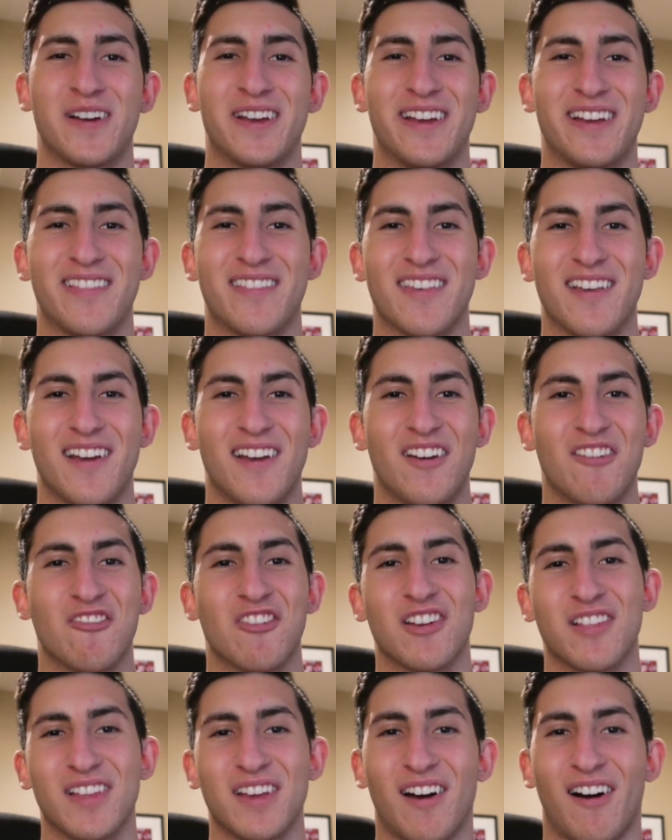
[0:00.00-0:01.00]
it's
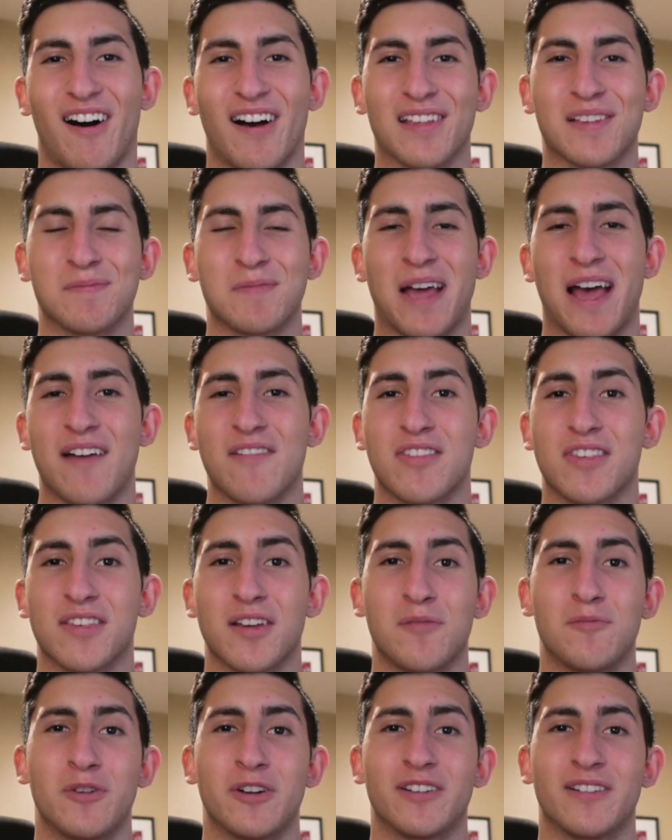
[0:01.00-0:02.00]
really awesome to have
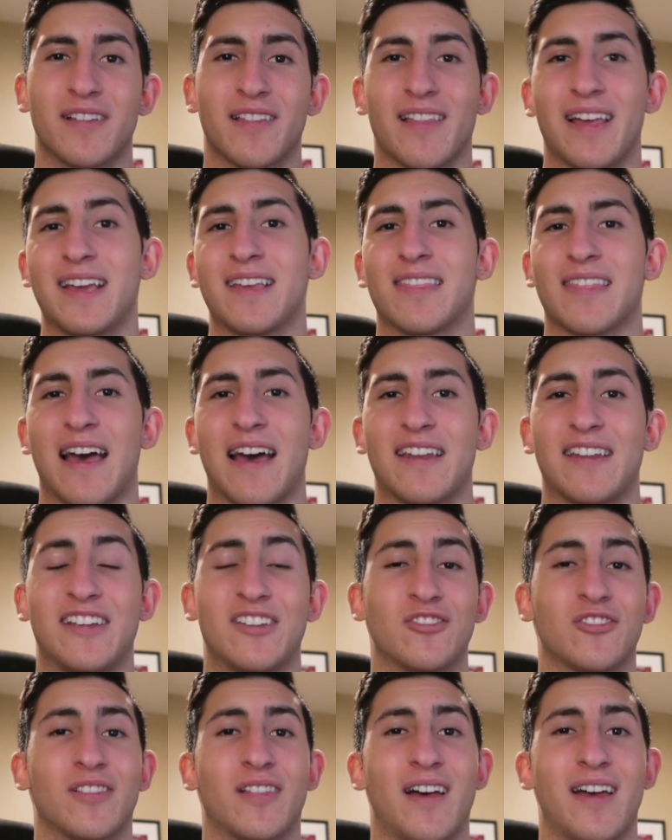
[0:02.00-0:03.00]
someone like that in
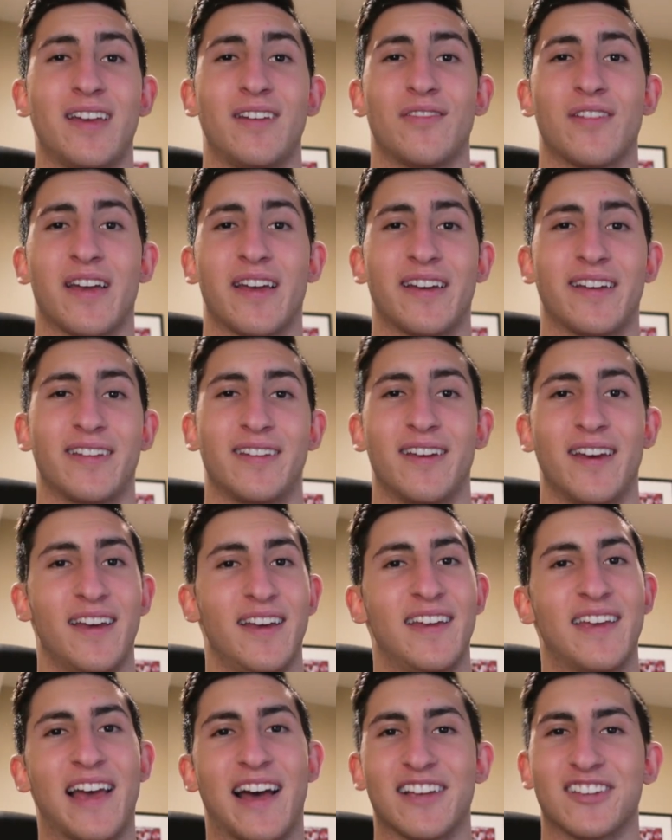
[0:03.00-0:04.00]
your life. And
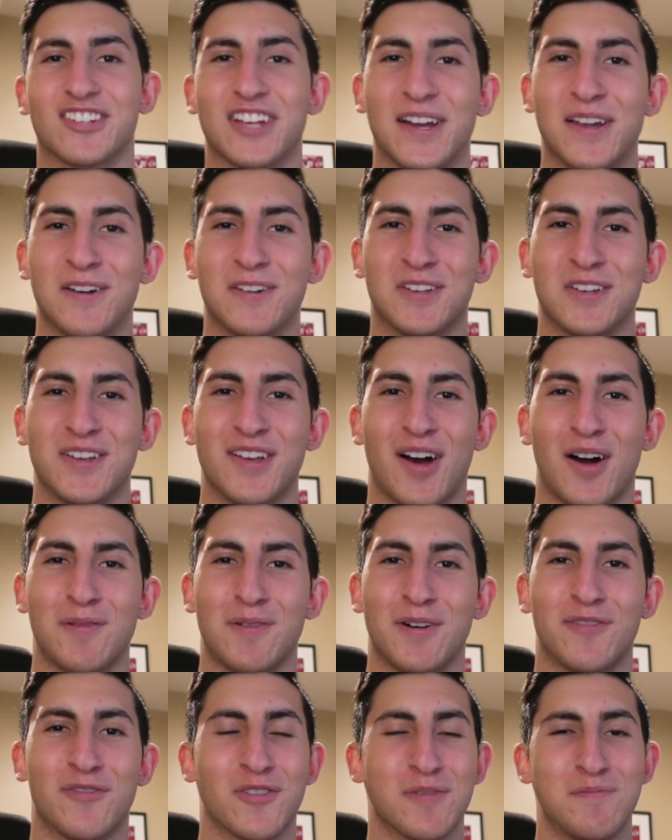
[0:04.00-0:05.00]
yeah, shout out to
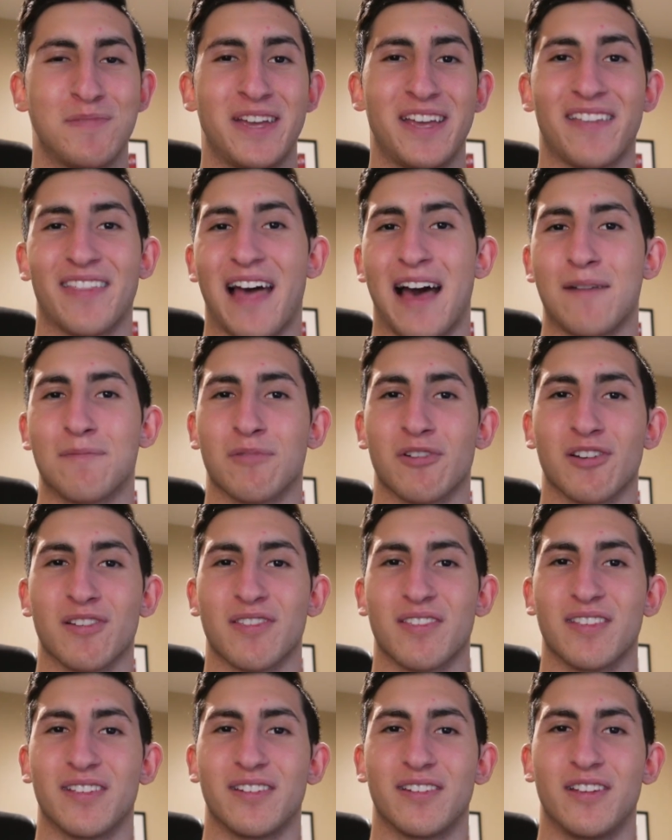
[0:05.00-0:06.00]
Yama for being that
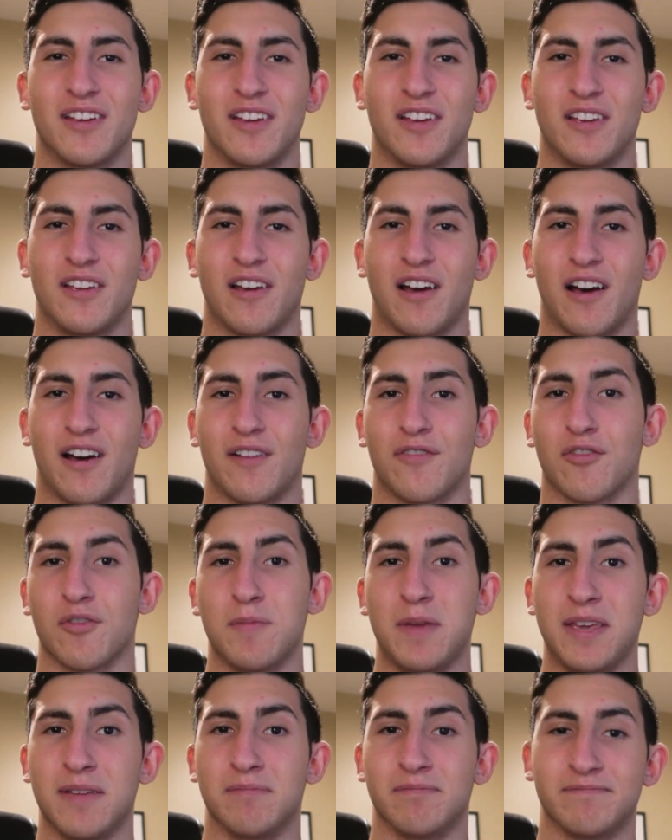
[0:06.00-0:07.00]
person for
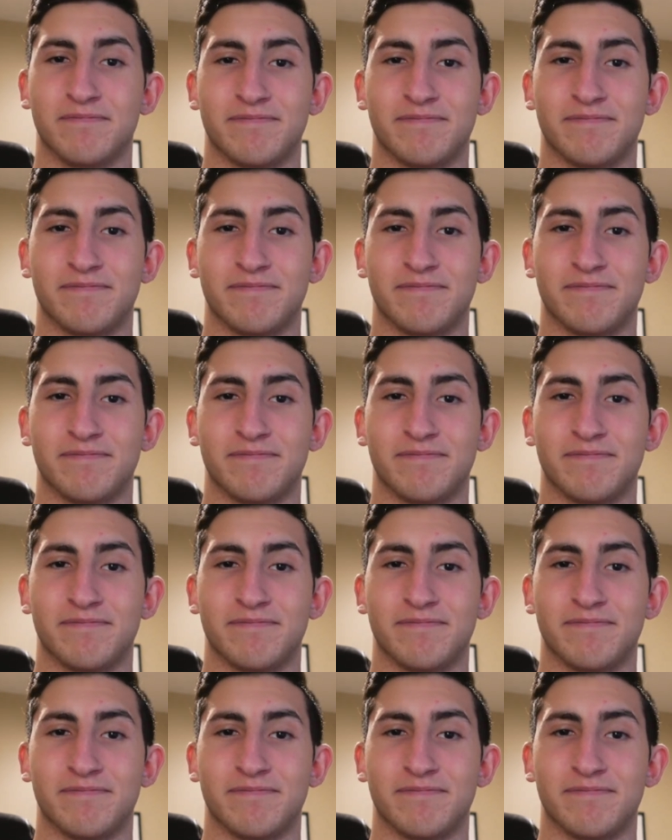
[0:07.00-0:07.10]
me.